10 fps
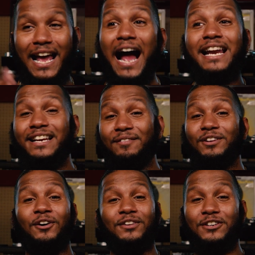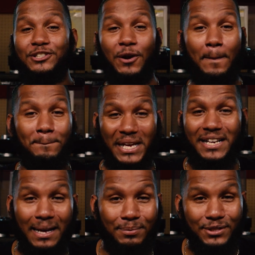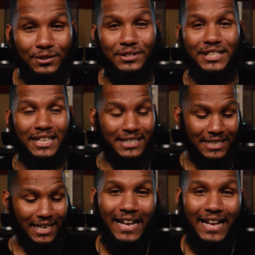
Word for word: I didn't even know there was gonna be an episode six.